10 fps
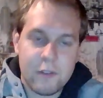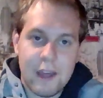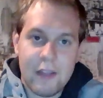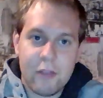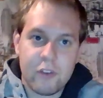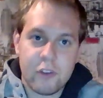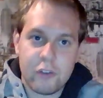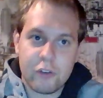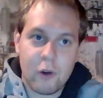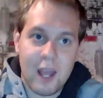the deaths
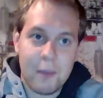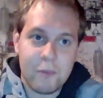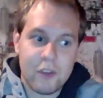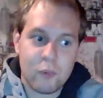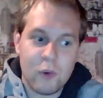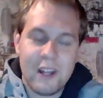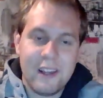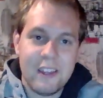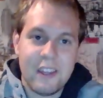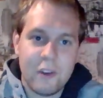are described is
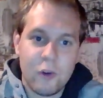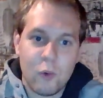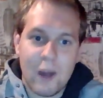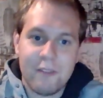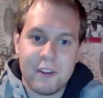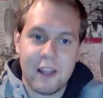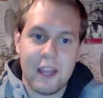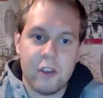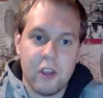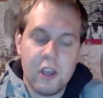really graphic,
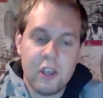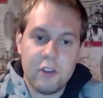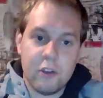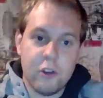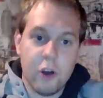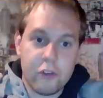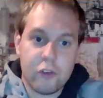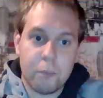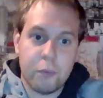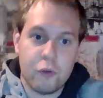like
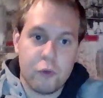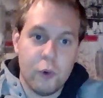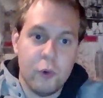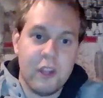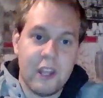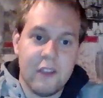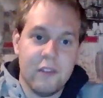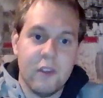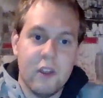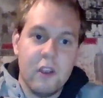guts protruding
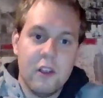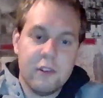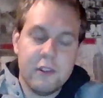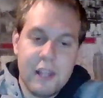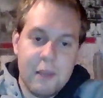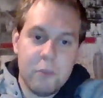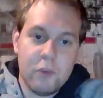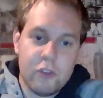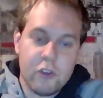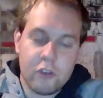and
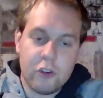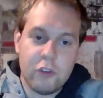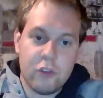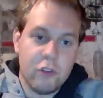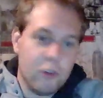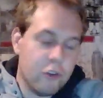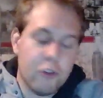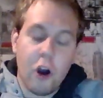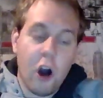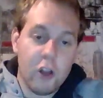limbs just
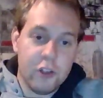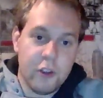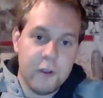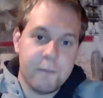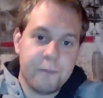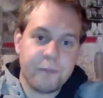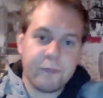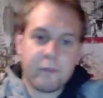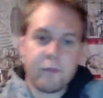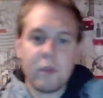gone.
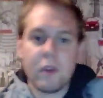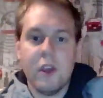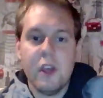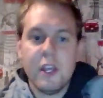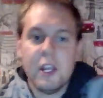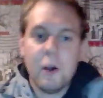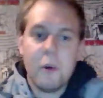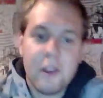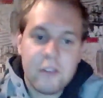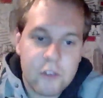
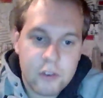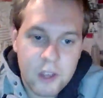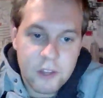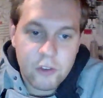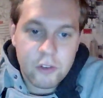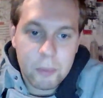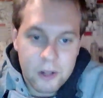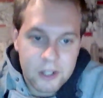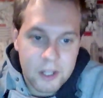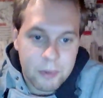It
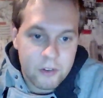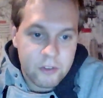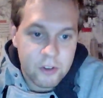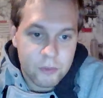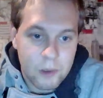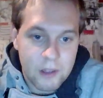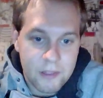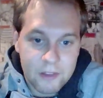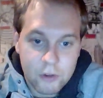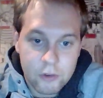doesn't pull any punches
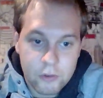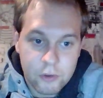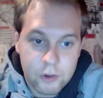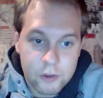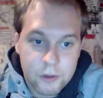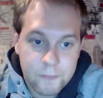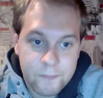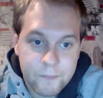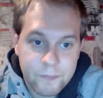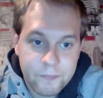where that's concerned.